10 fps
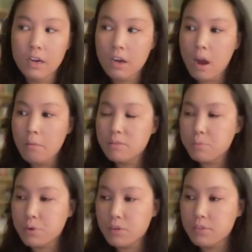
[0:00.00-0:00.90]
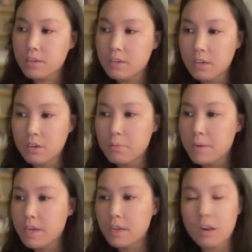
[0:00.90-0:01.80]
a comms person. It could
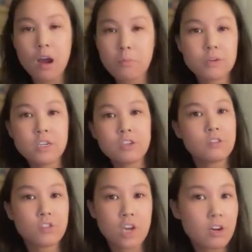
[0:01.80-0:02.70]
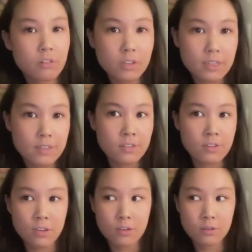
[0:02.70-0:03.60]
be an operations
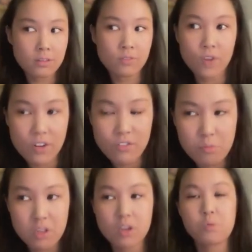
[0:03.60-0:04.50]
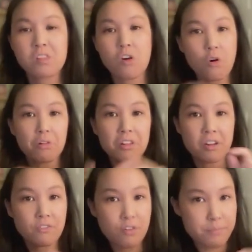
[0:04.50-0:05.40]
generalist who is very familiar with all
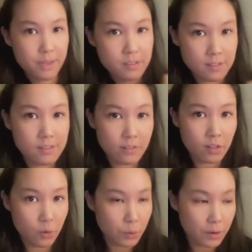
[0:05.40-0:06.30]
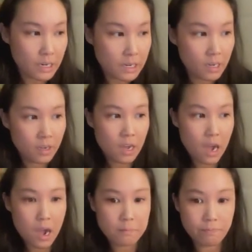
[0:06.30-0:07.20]
the different pieces of the org.
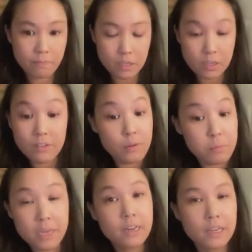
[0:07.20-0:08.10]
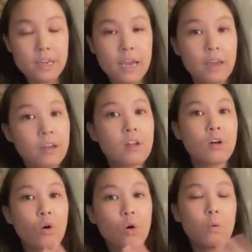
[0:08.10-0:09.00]
Um, could even be an EA.
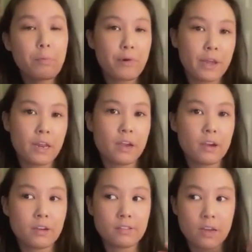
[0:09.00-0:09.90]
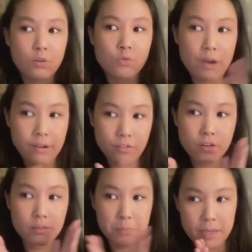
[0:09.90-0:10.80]
The whole point here is that
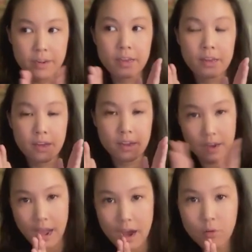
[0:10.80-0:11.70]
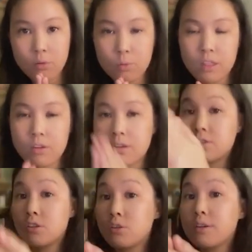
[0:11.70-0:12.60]
whoever is maintaining it now, whether
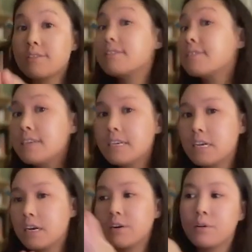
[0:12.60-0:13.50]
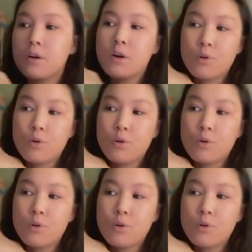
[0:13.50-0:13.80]
it's you as the CEO